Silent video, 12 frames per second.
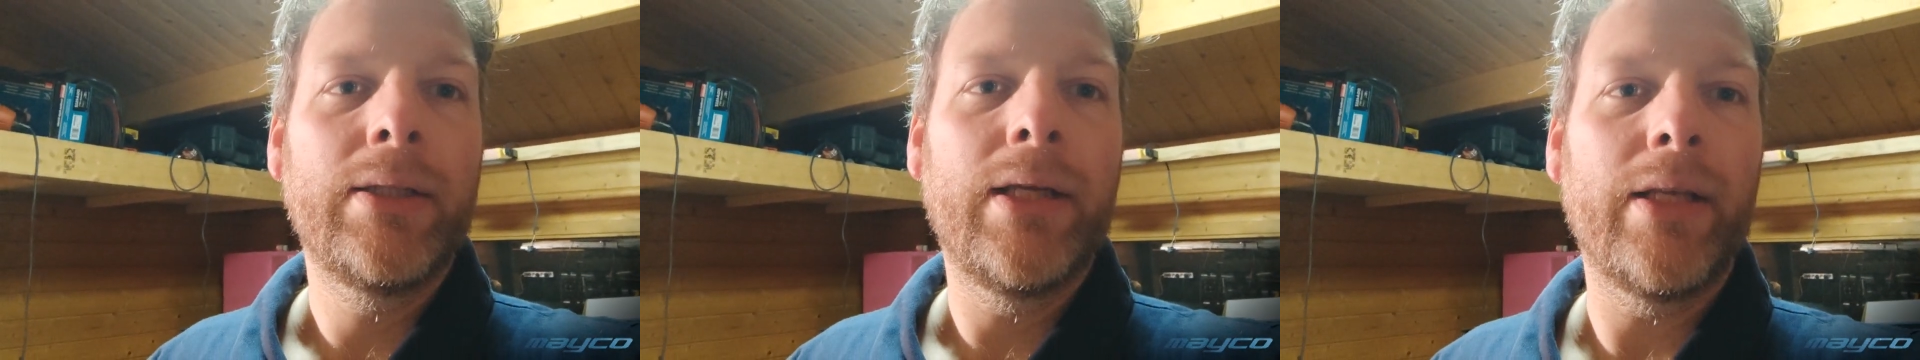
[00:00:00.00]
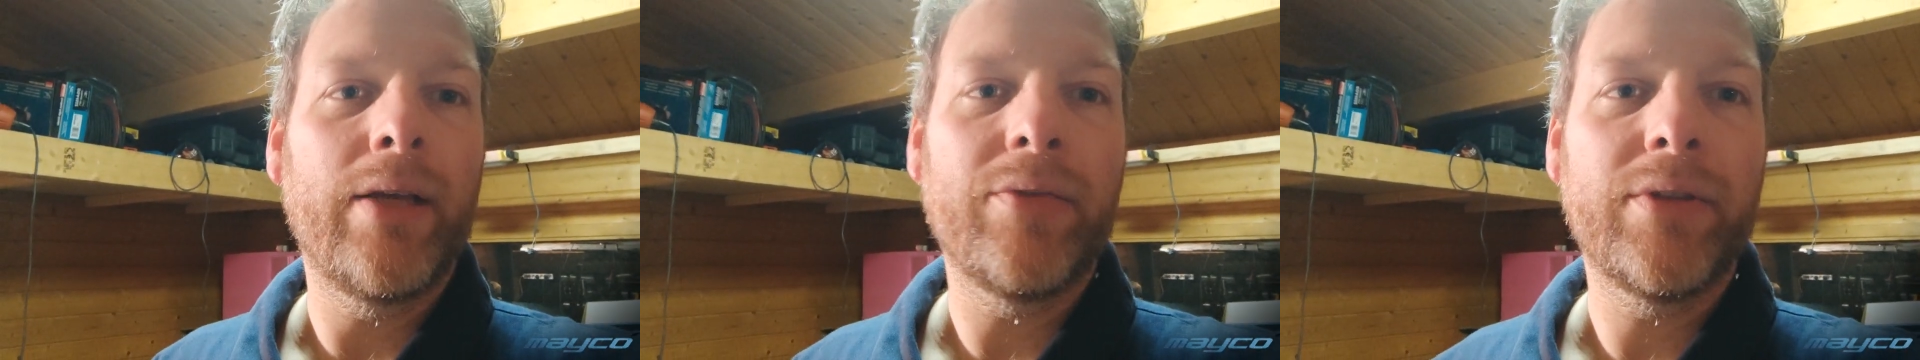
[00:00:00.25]

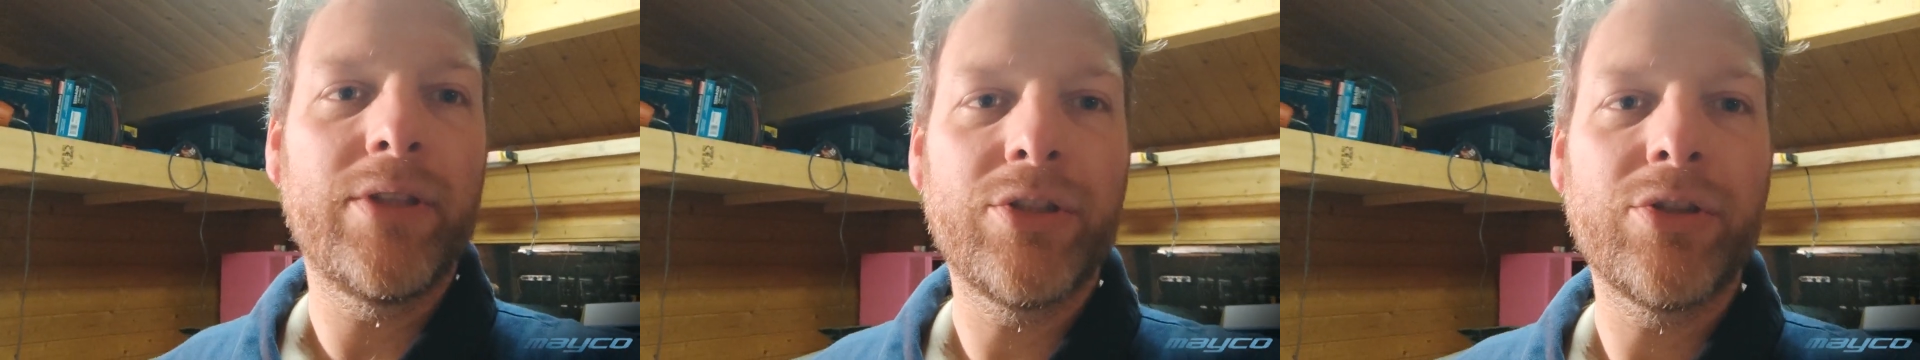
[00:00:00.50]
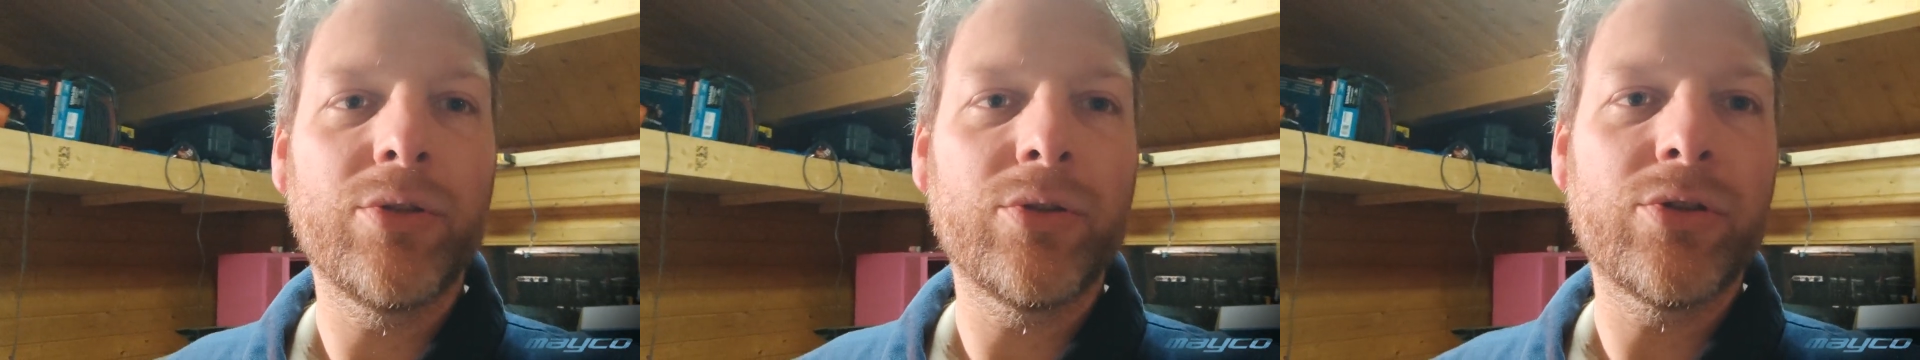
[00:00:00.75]
and have a
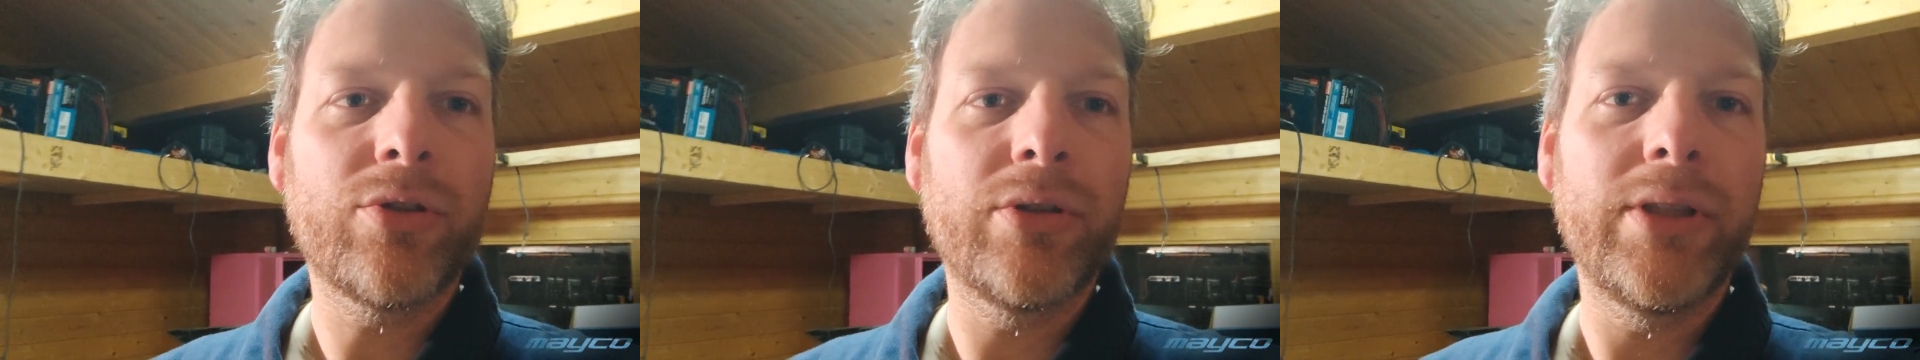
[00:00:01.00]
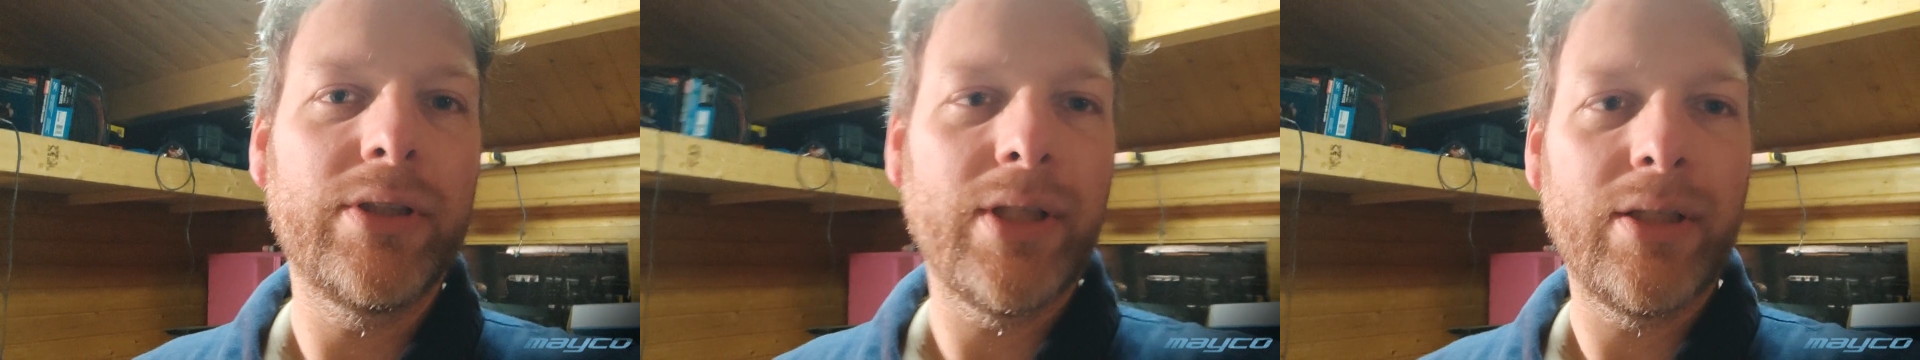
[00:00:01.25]
digital
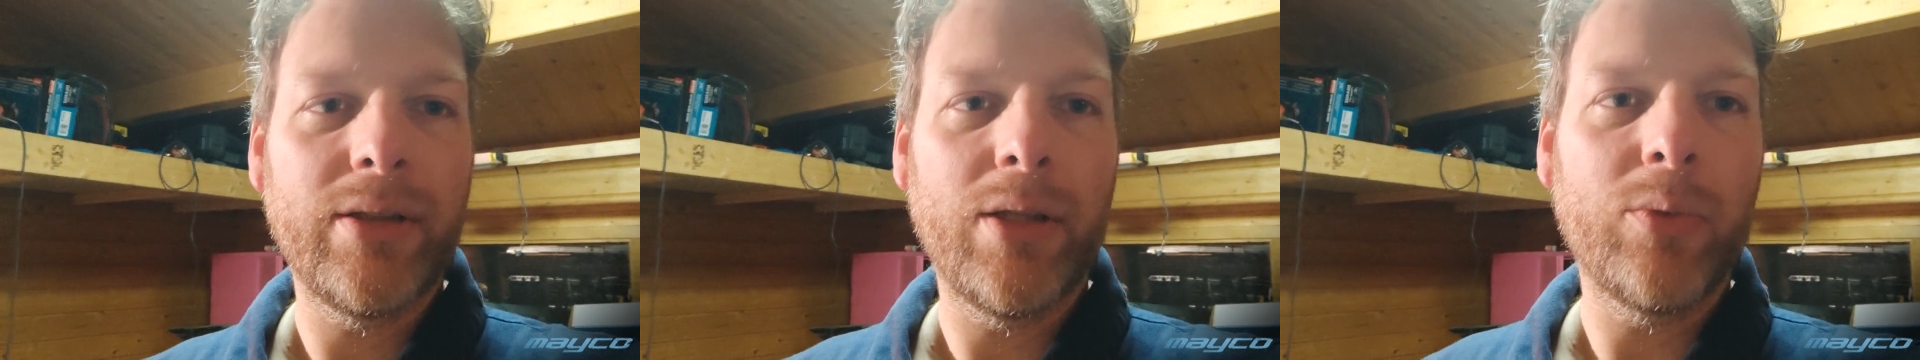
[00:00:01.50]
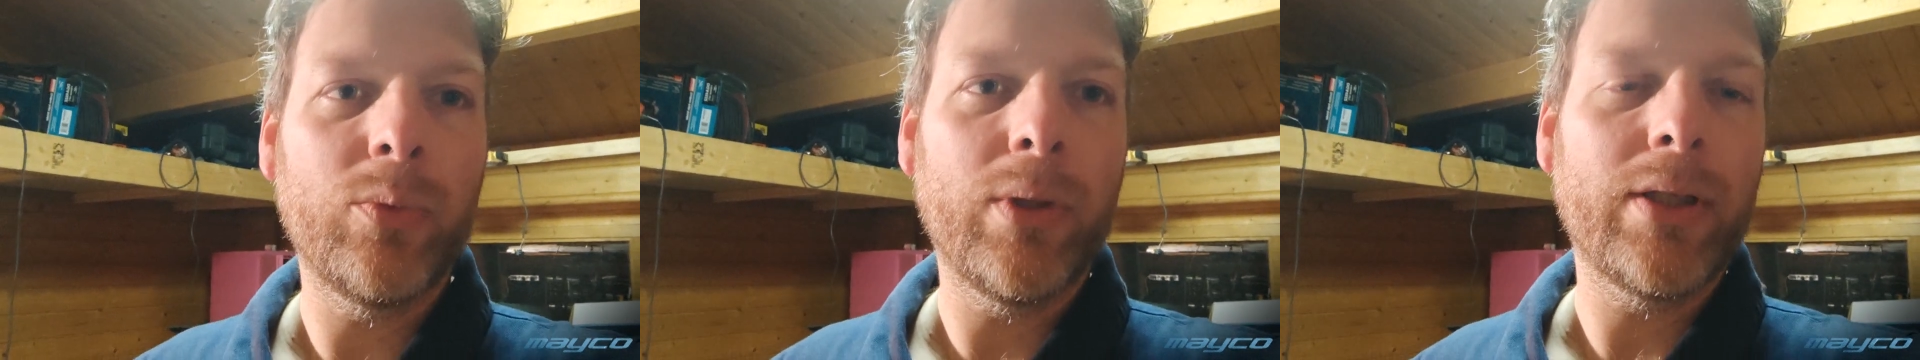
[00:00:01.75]
screen
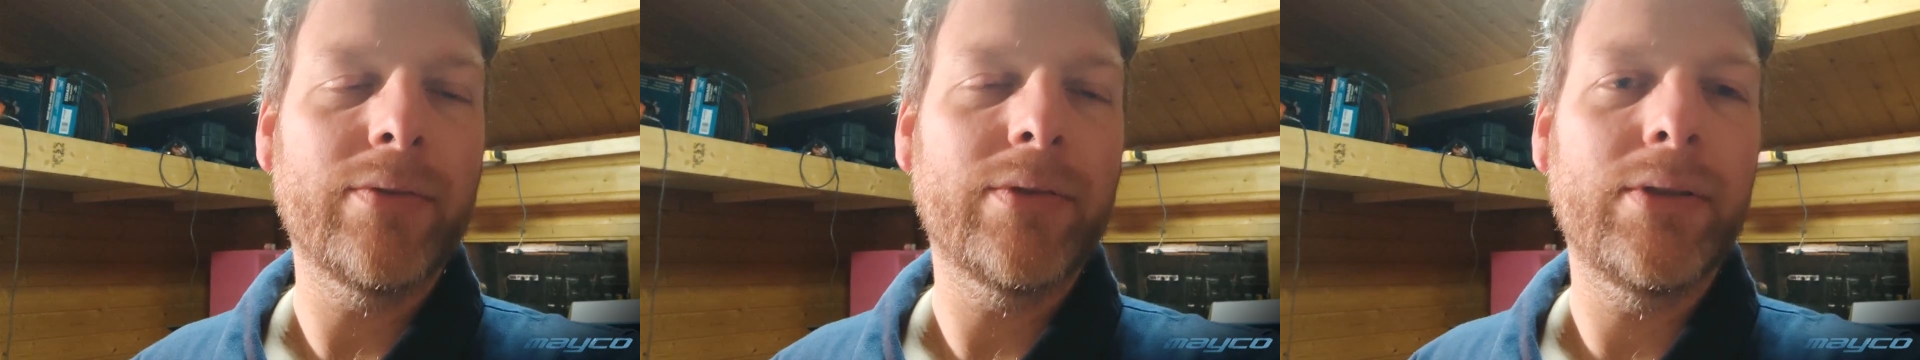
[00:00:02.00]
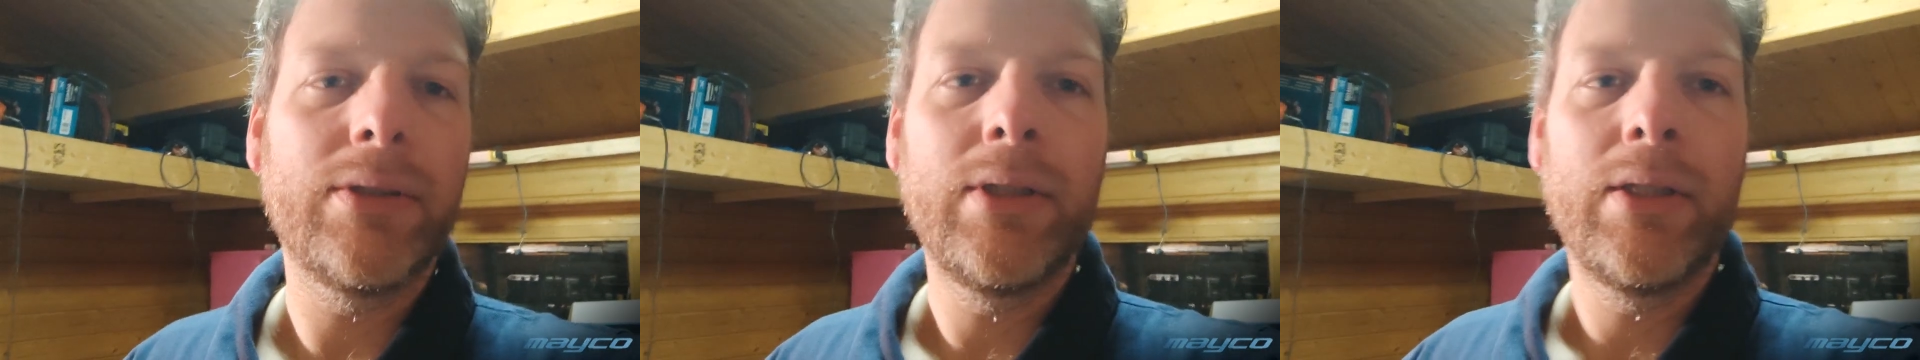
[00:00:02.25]
and whatever,